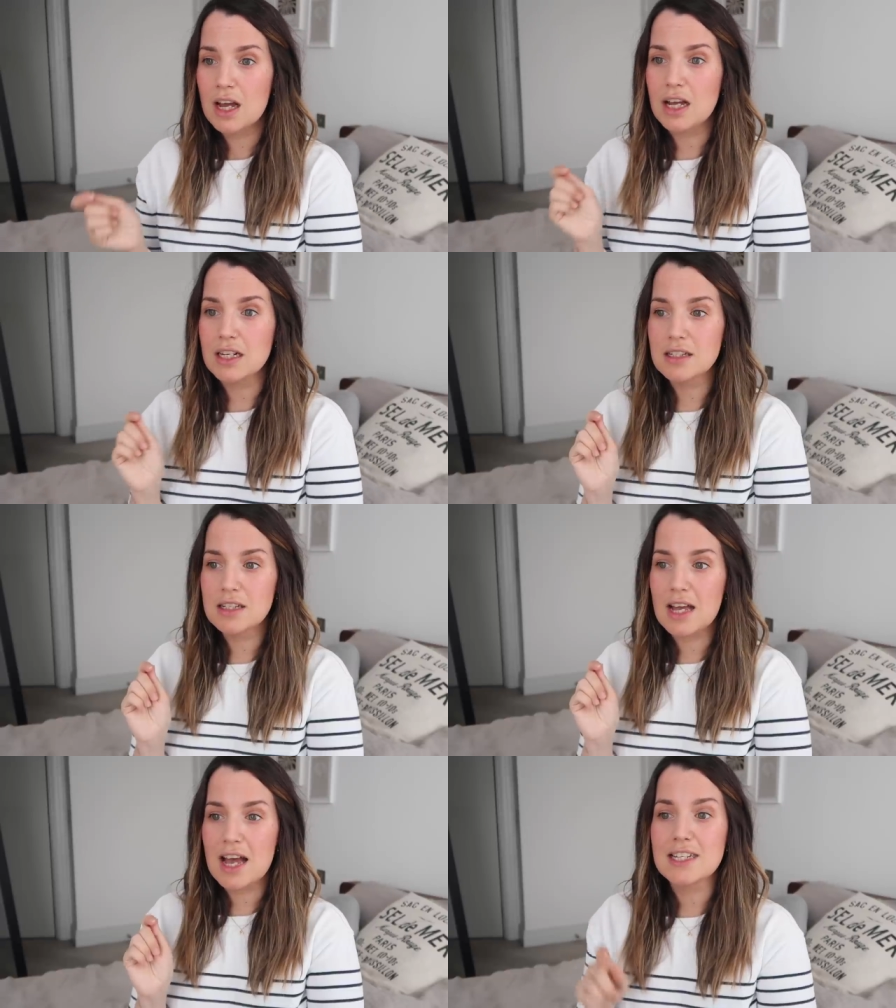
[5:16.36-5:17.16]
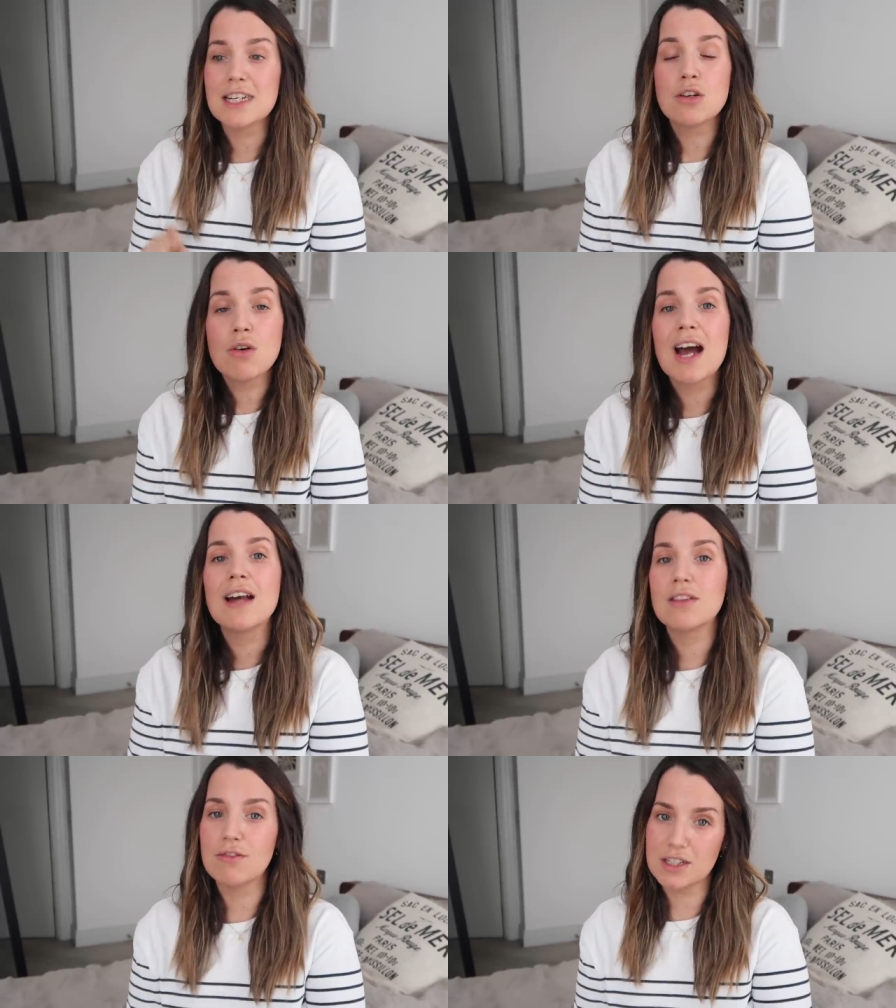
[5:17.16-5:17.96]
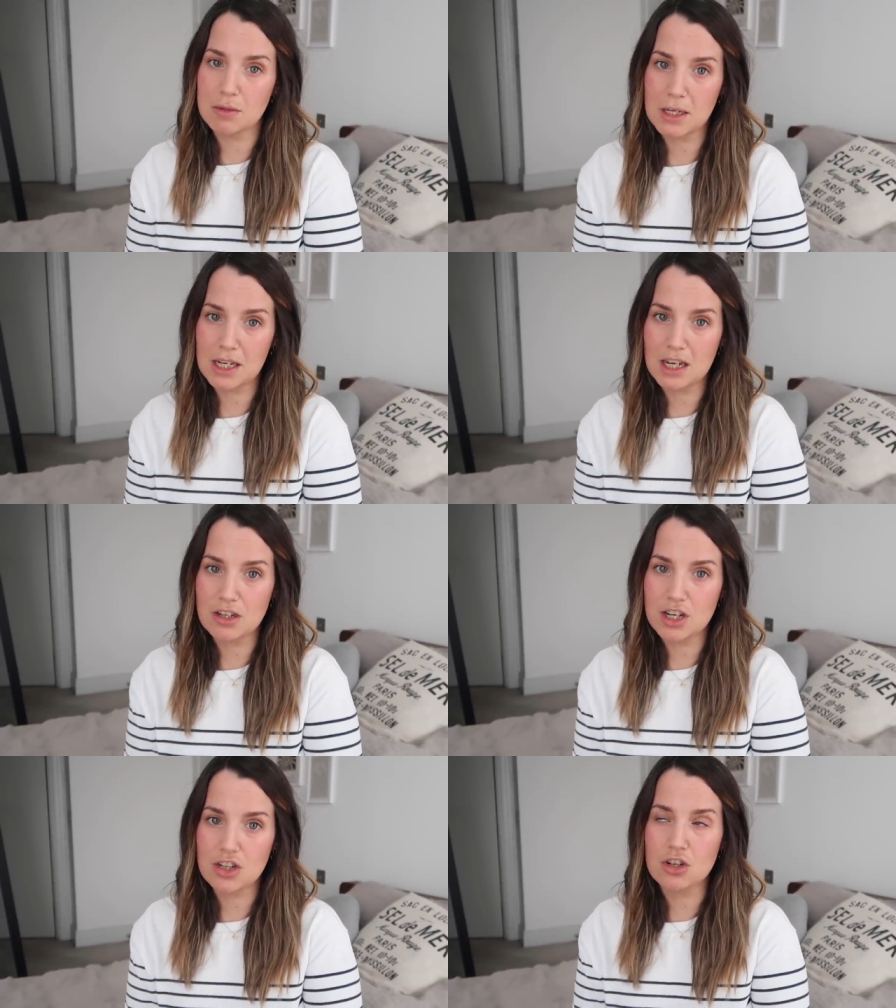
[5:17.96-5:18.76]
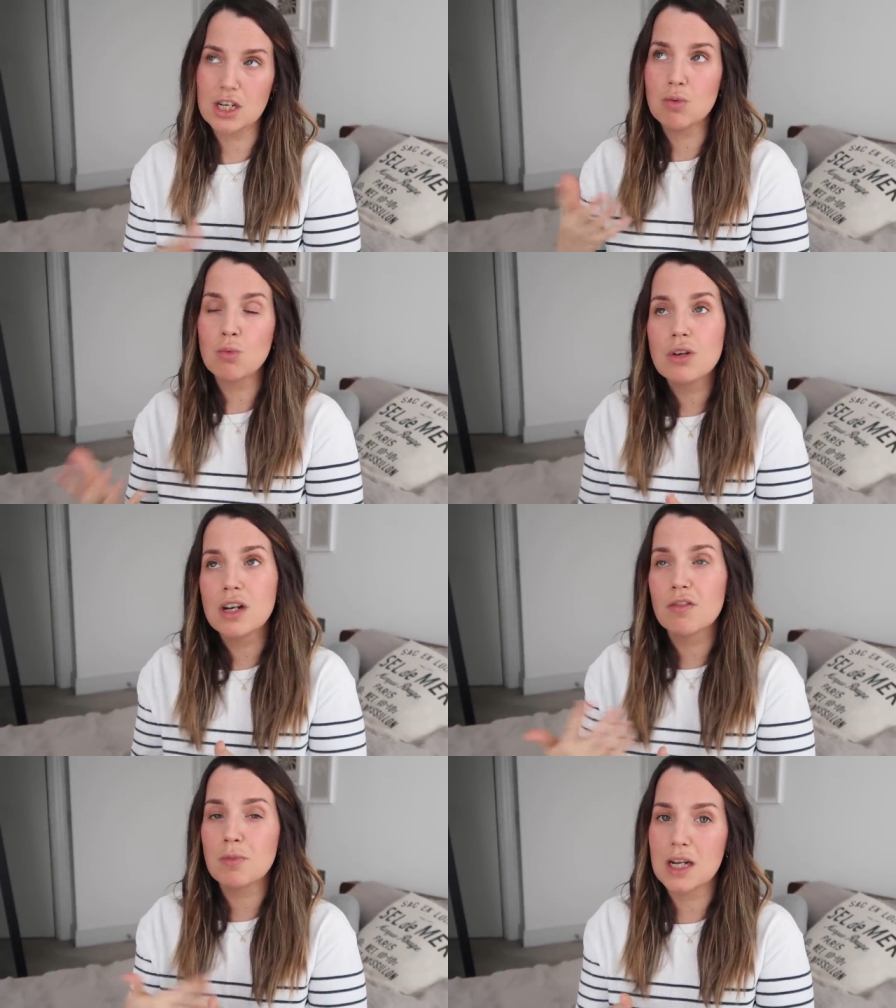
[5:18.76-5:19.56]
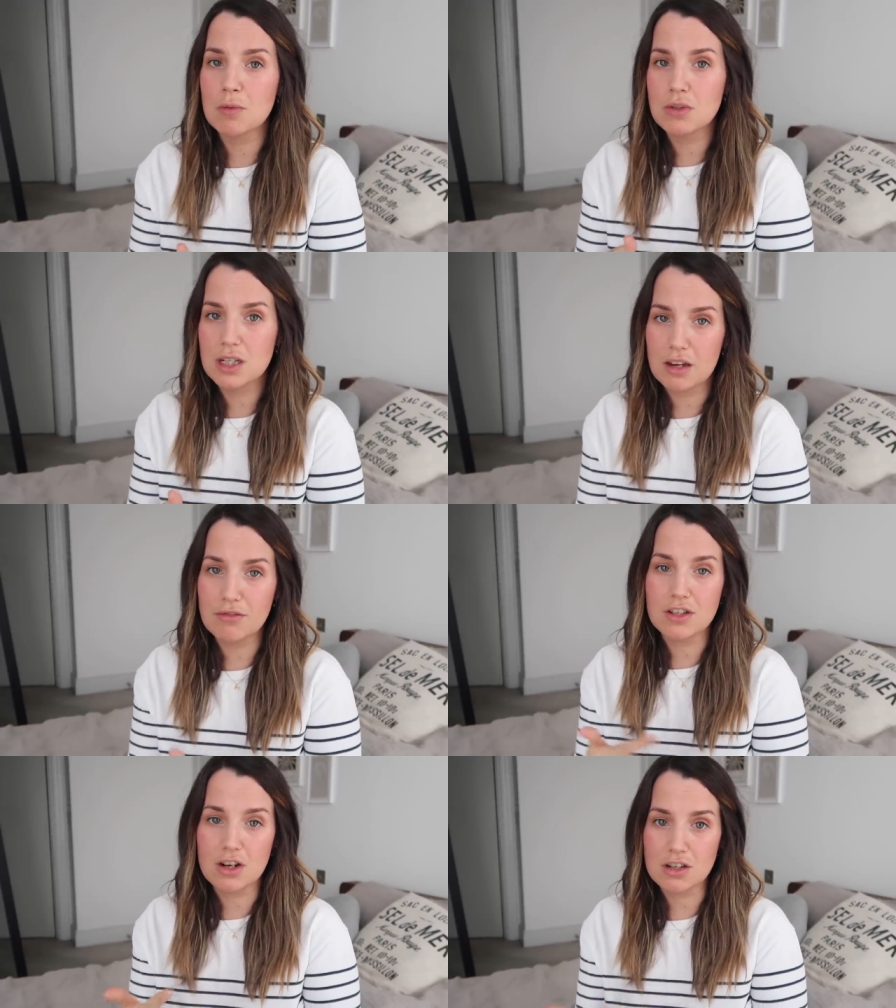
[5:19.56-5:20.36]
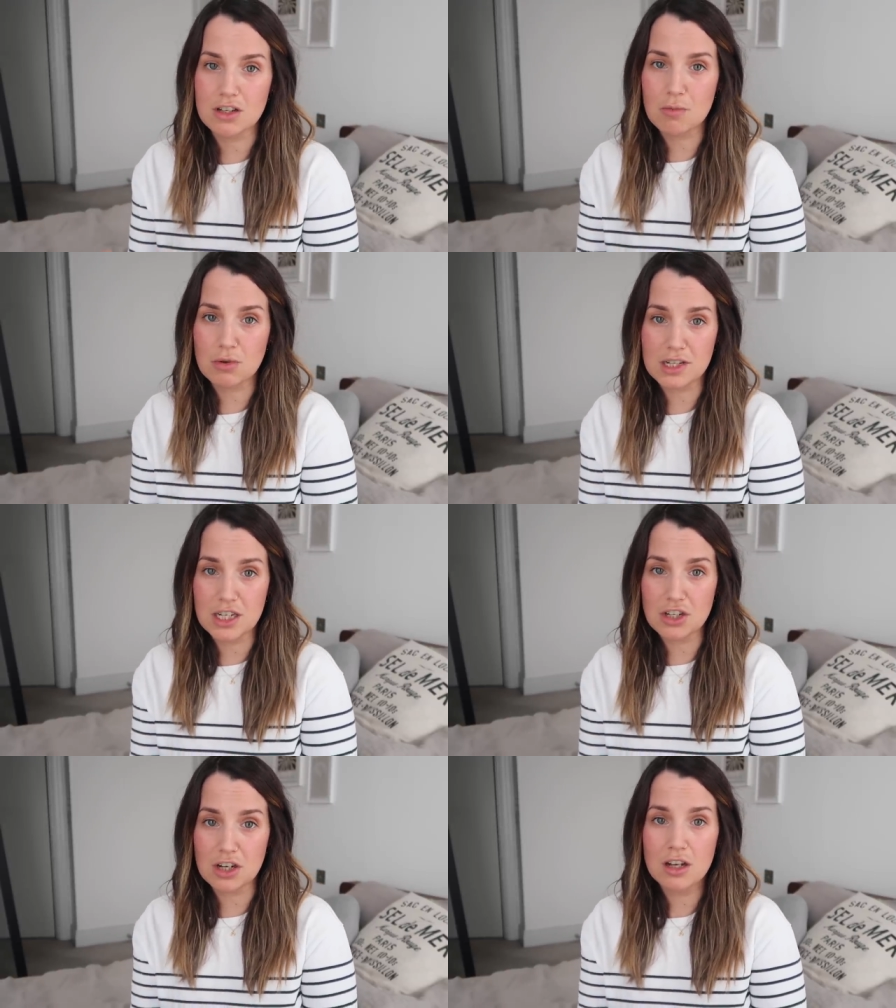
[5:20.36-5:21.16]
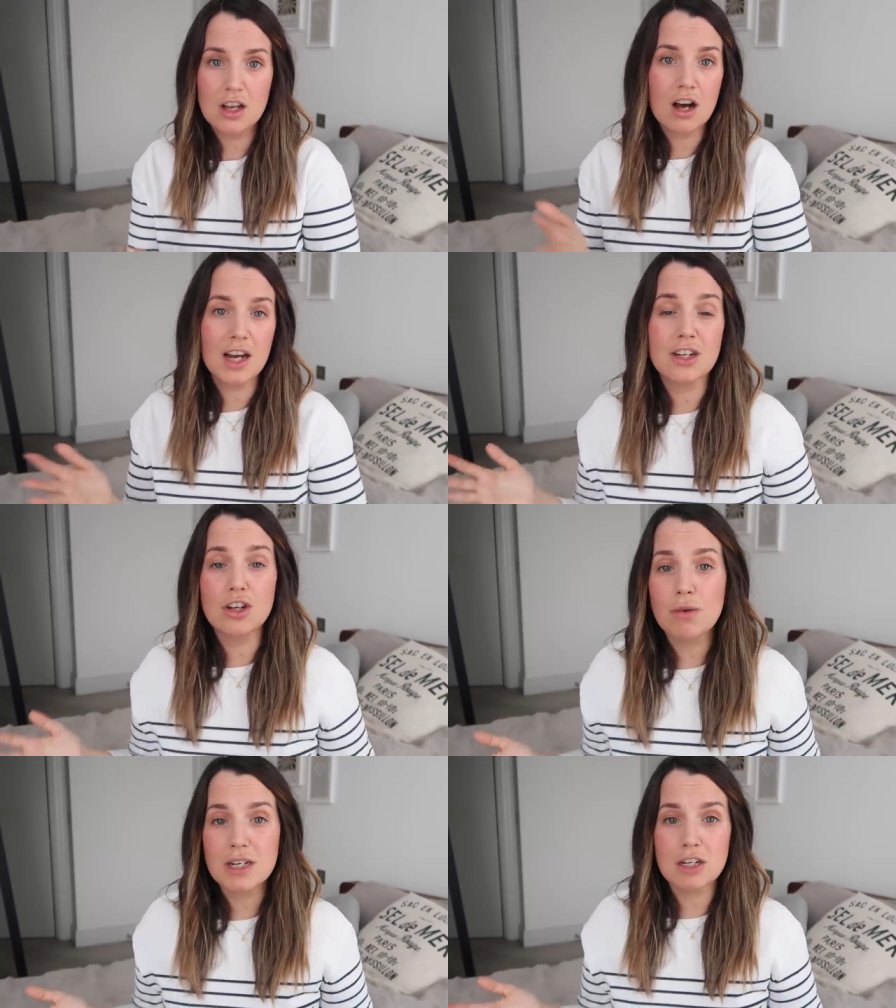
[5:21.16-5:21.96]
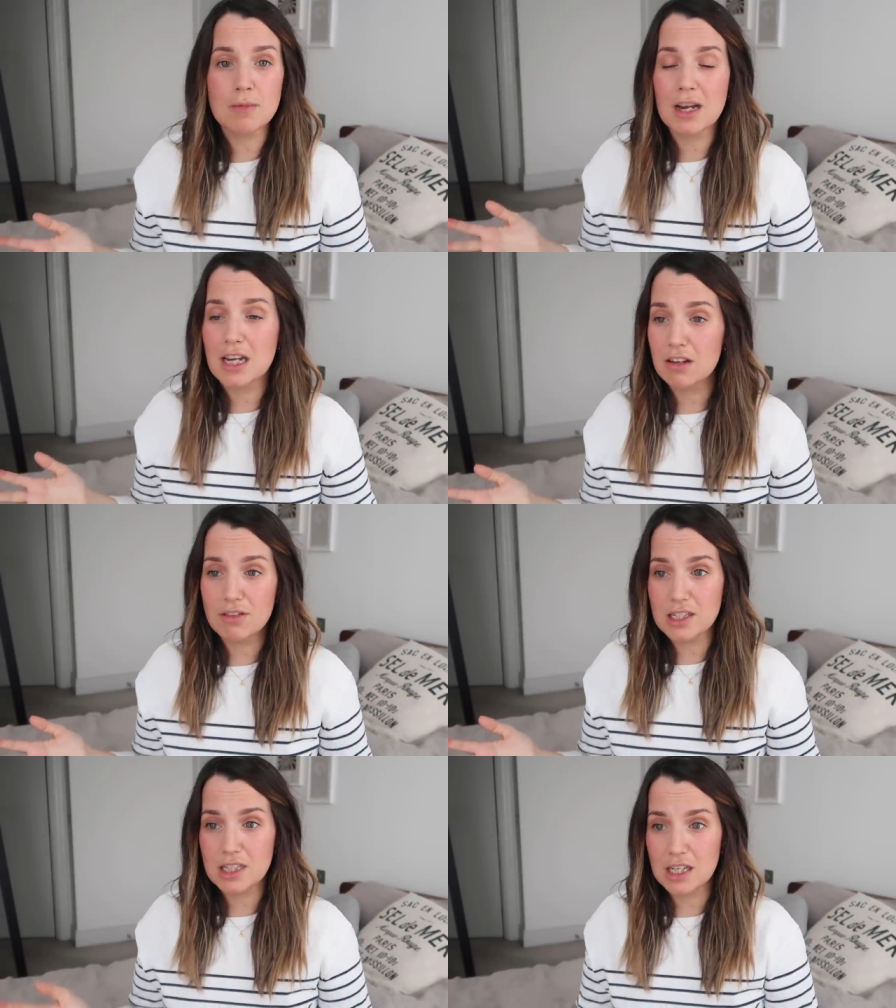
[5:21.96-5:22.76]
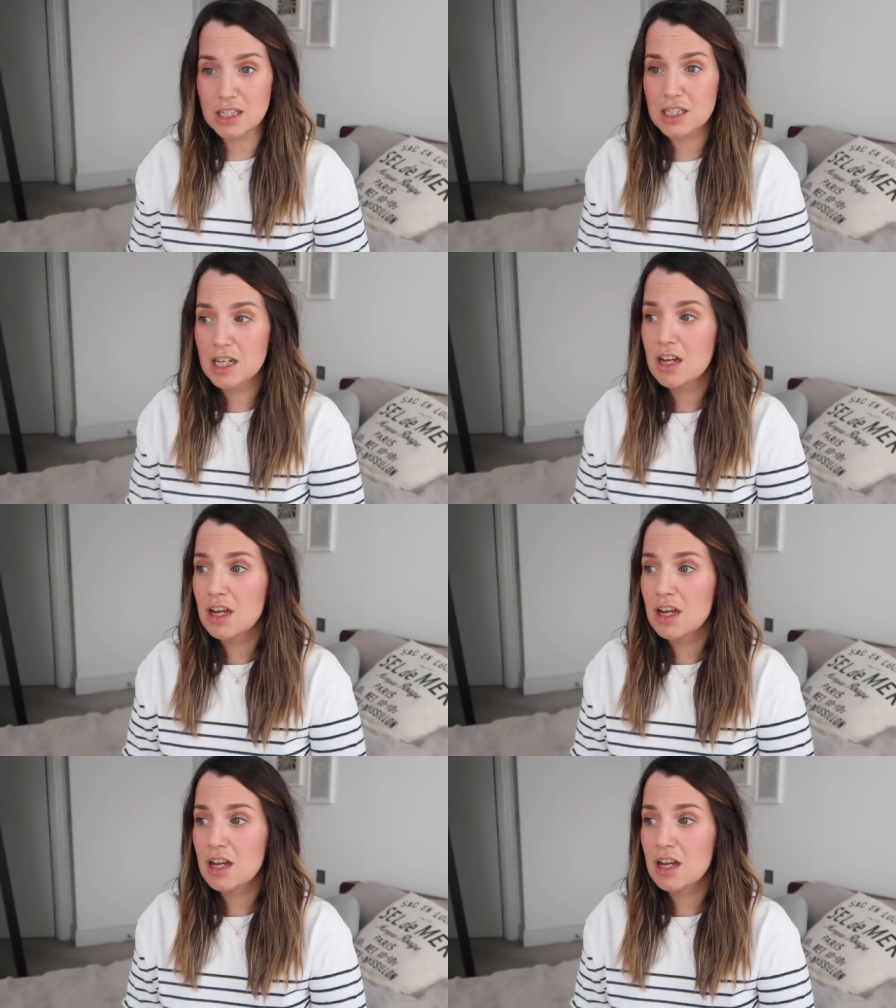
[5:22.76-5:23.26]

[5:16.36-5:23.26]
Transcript: and had he not had the vitamin K injection, he wouldn't have been able to have the tongue tie procedure. I had no idea about any of these things.